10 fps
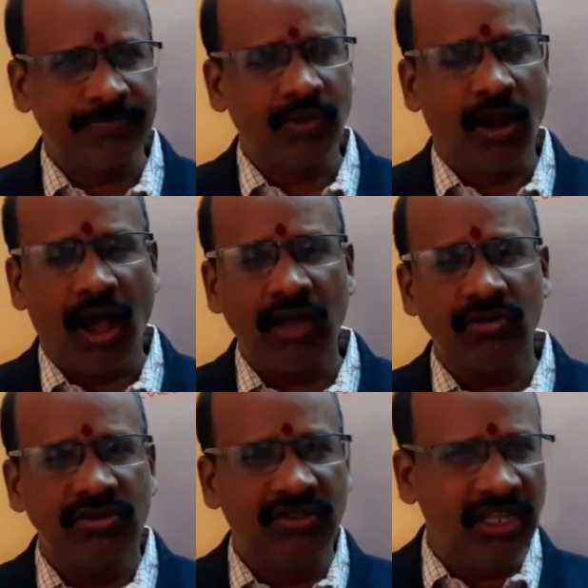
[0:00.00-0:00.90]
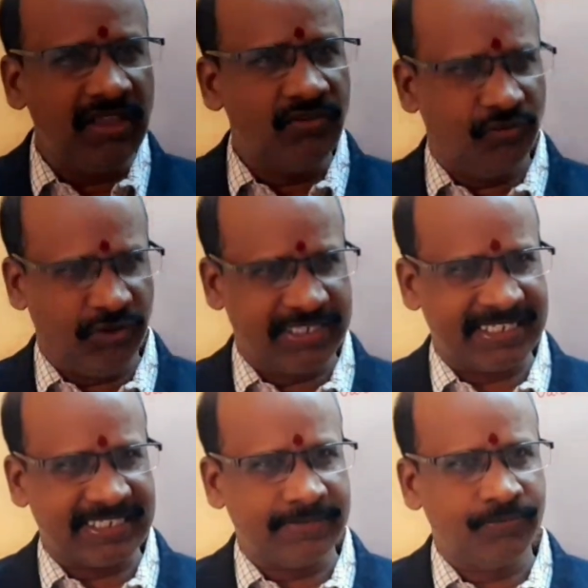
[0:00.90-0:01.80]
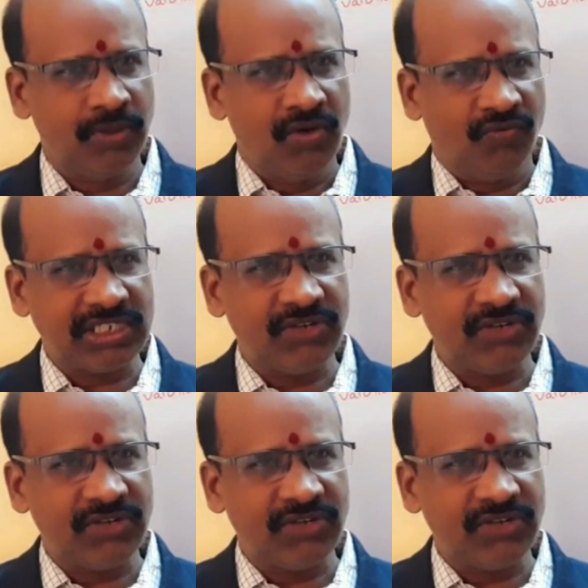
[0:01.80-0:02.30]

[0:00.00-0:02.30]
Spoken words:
or three phases. First